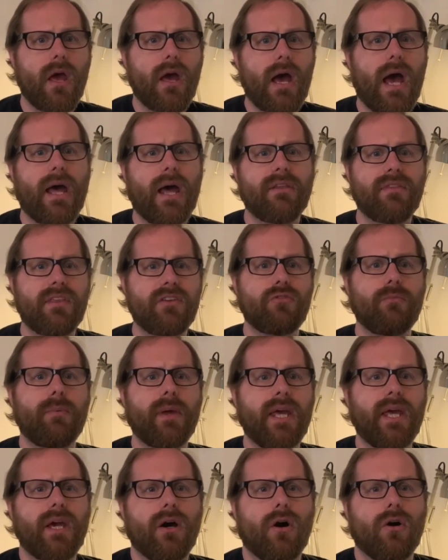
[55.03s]
And this will
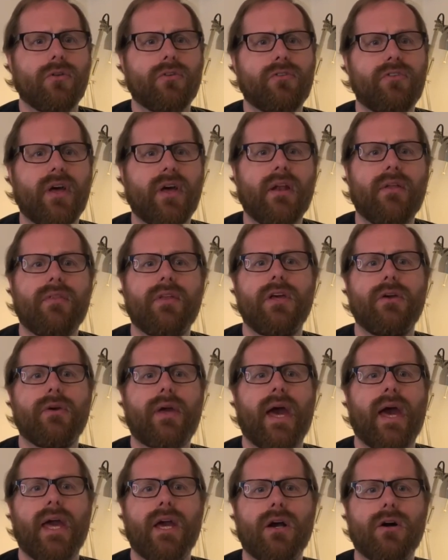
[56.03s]
be on sale in the
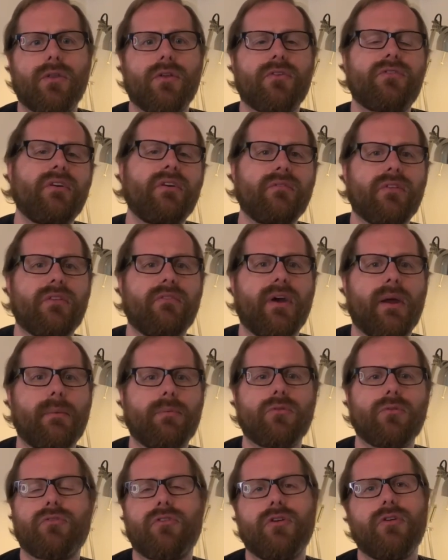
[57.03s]
UK on the 7th of
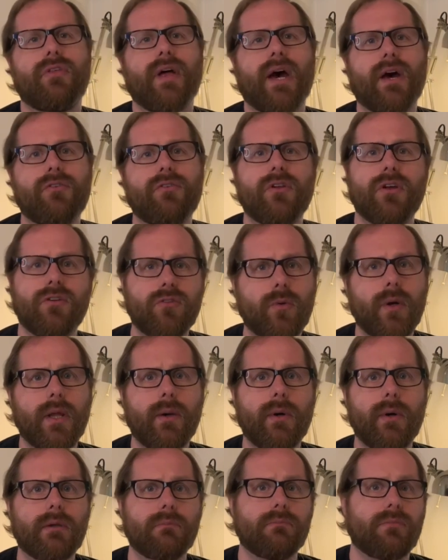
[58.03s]
April
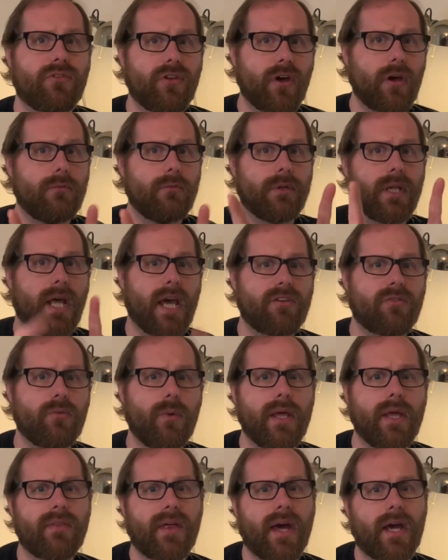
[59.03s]
2021. So next
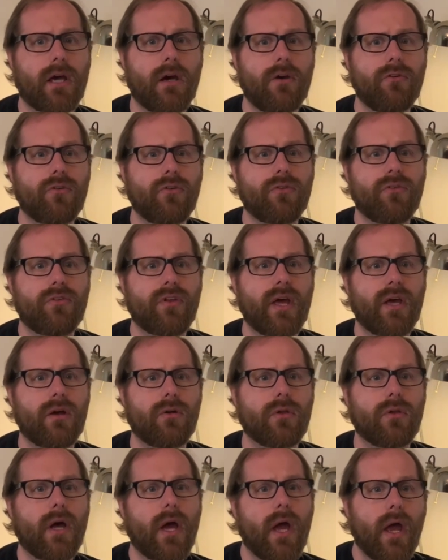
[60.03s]
week that goes on
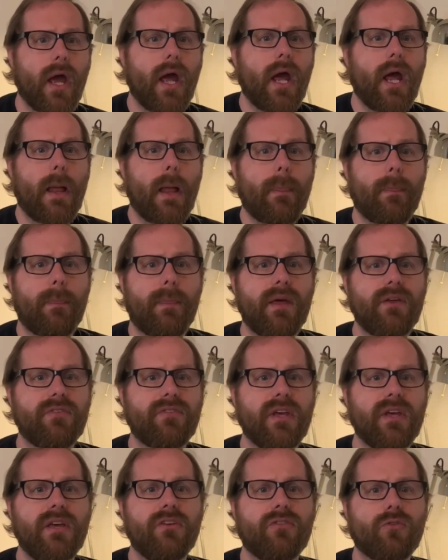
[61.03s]
sale. This
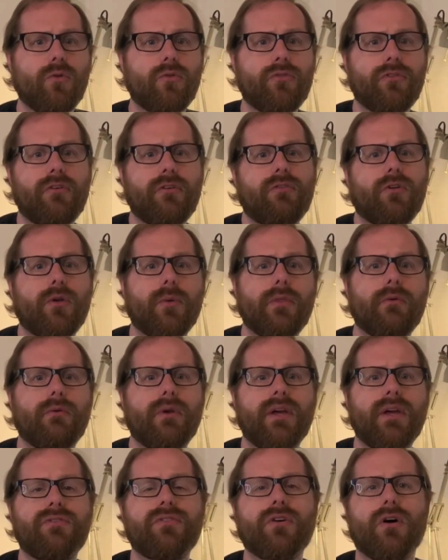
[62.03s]
is also following the
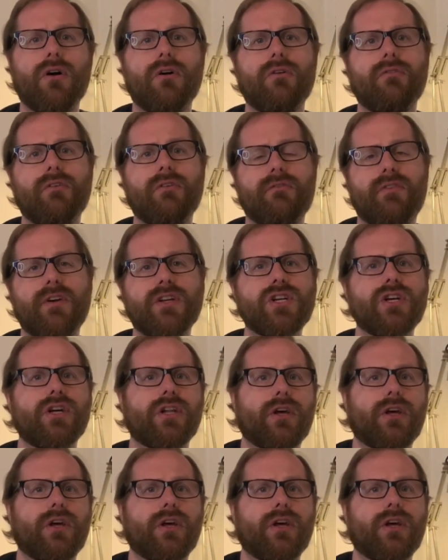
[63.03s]
release of Vision,